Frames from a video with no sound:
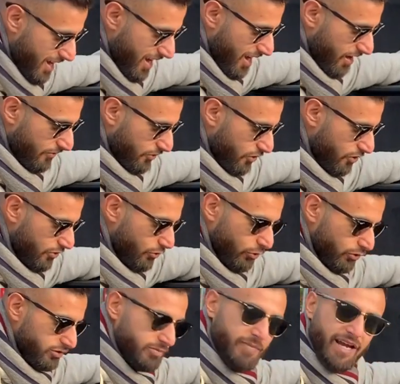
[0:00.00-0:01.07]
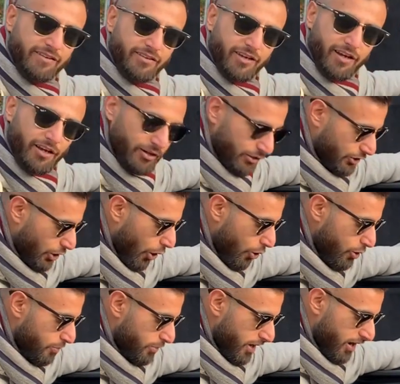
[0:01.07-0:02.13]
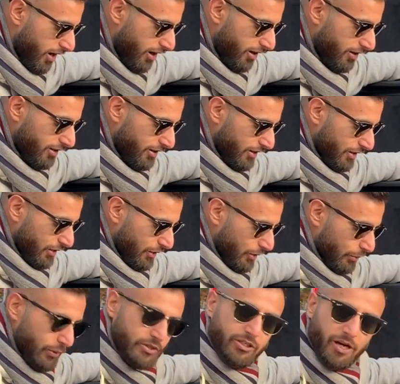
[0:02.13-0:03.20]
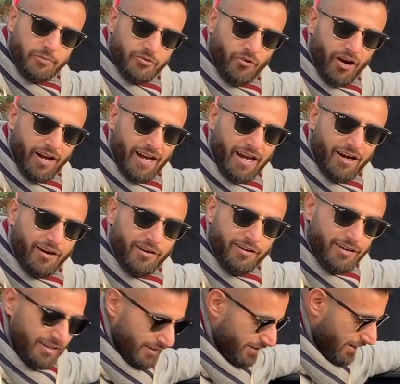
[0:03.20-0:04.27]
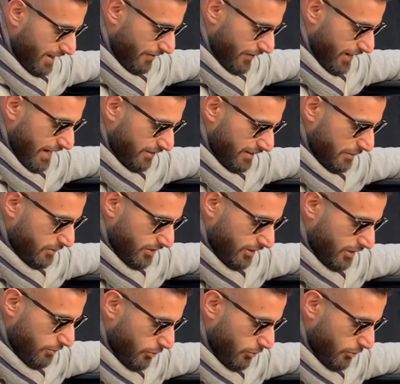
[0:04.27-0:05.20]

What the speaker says: I've got an automatic tow bar which comes right out. I think that's absolutely